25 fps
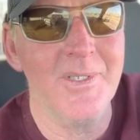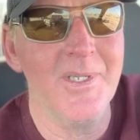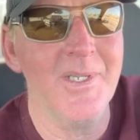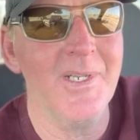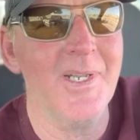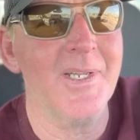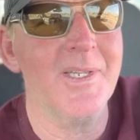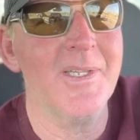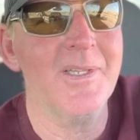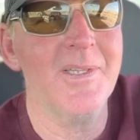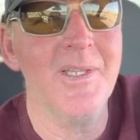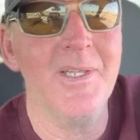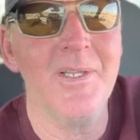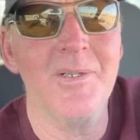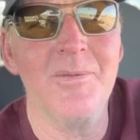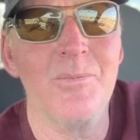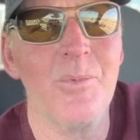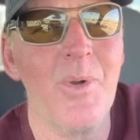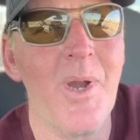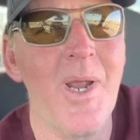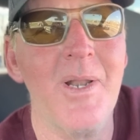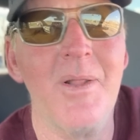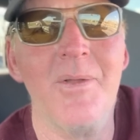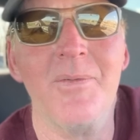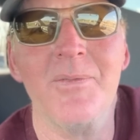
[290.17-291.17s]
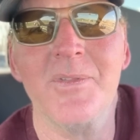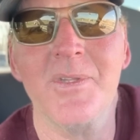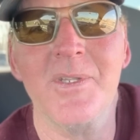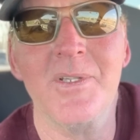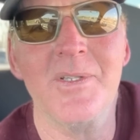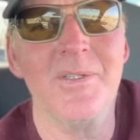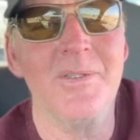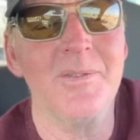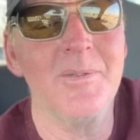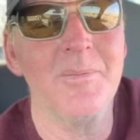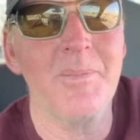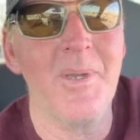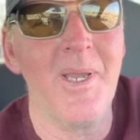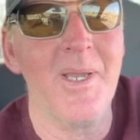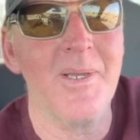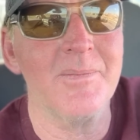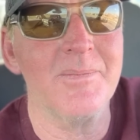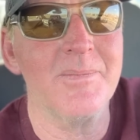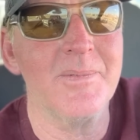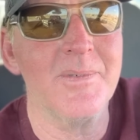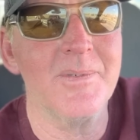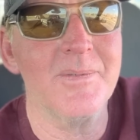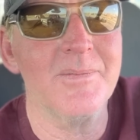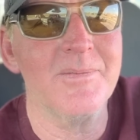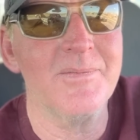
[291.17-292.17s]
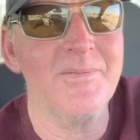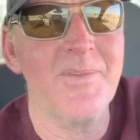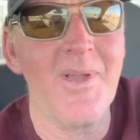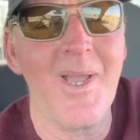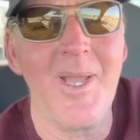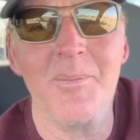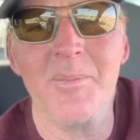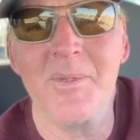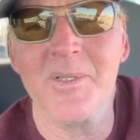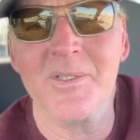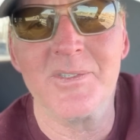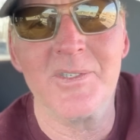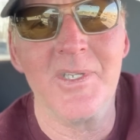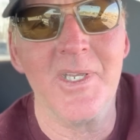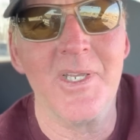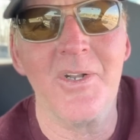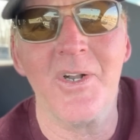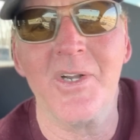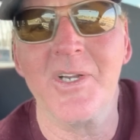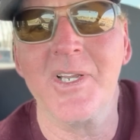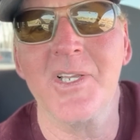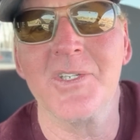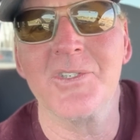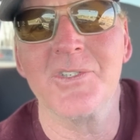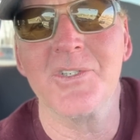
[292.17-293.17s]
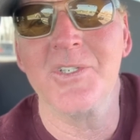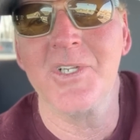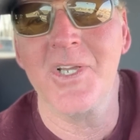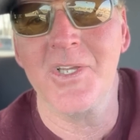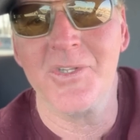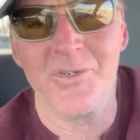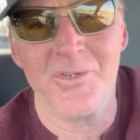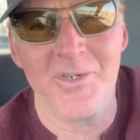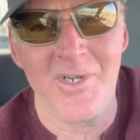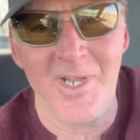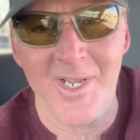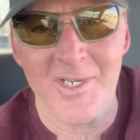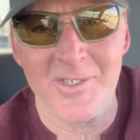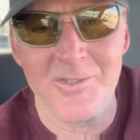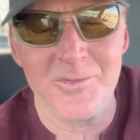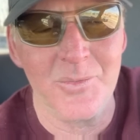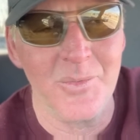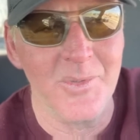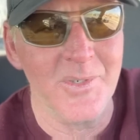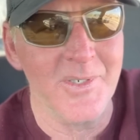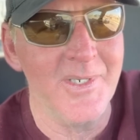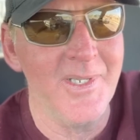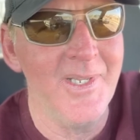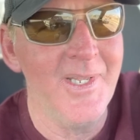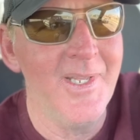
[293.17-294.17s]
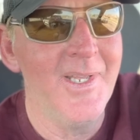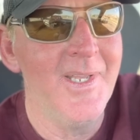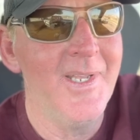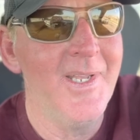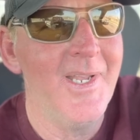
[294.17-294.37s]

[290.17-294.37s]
Then about 5 minutes later, I catch another nice one.